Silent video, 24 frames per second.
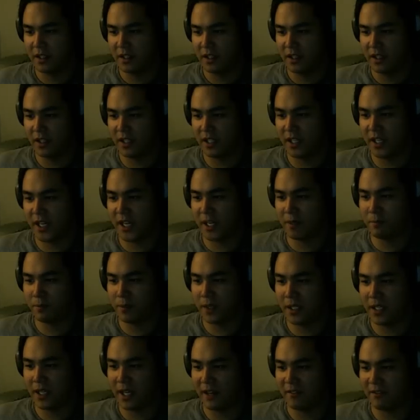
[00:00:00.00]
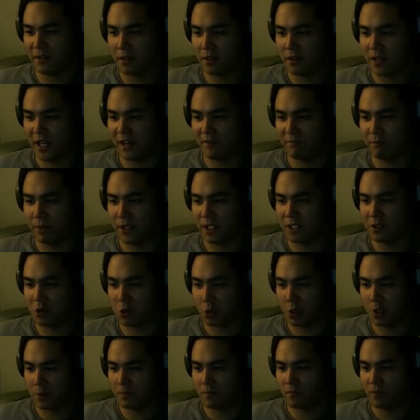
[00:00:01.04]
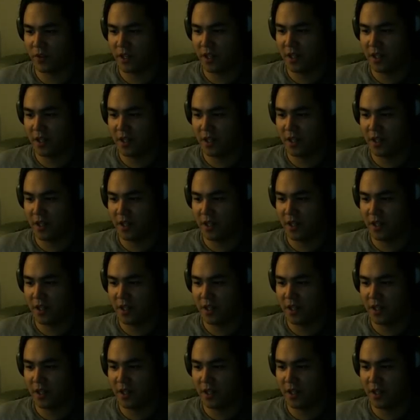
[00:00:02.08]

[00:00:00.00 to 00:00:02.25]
It can't been have, have been a dream.